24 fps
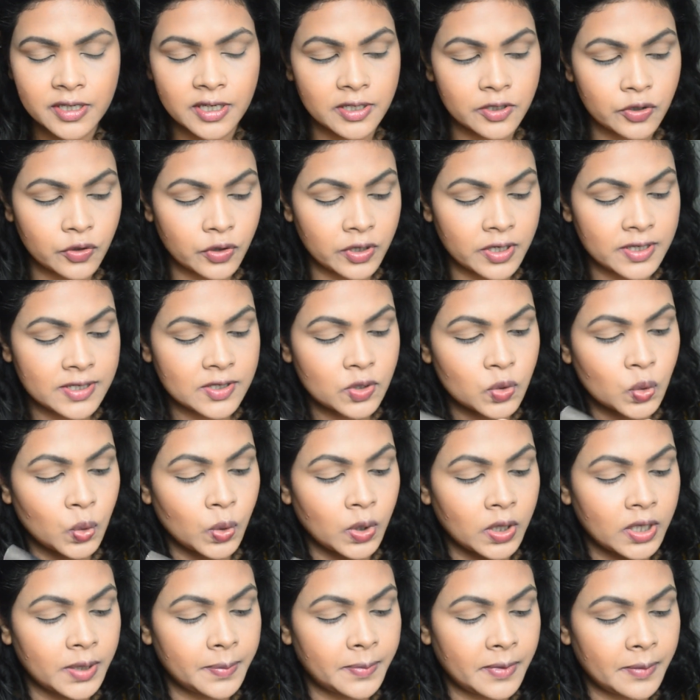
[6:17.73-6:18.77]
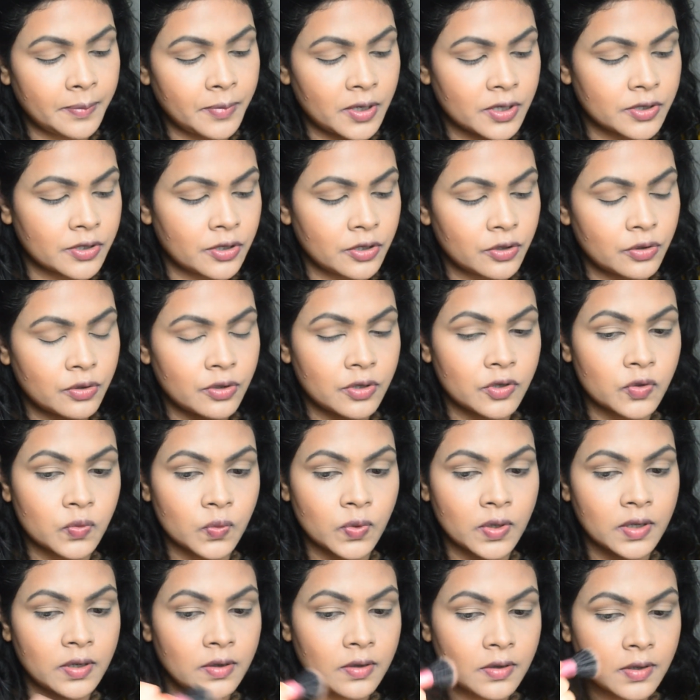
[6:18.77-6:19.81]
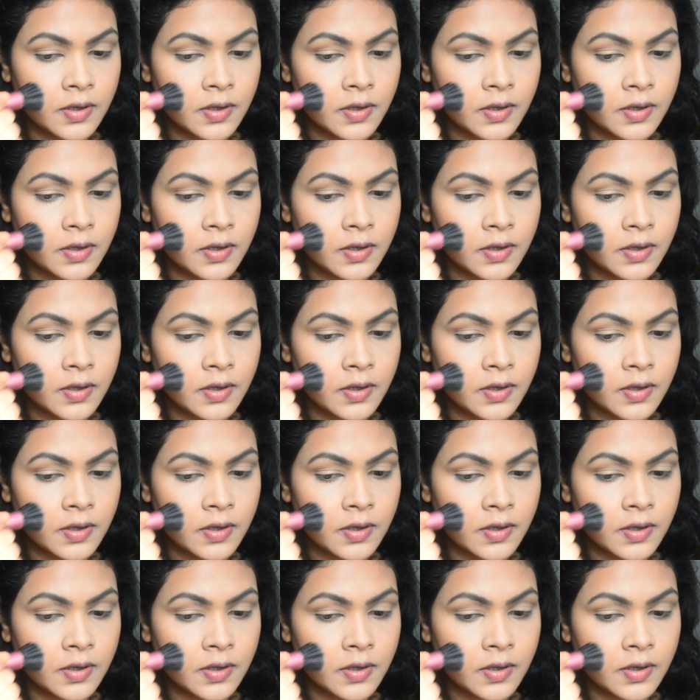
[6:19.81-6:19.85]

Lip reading: and I'm going to swirl my brush into this one